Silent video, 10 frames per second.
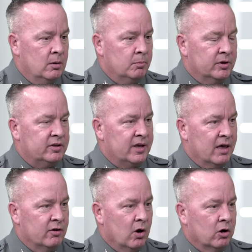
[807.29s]
put
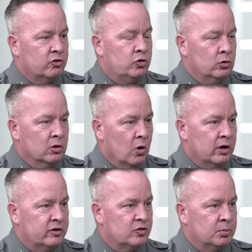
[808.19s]
together our 2 largest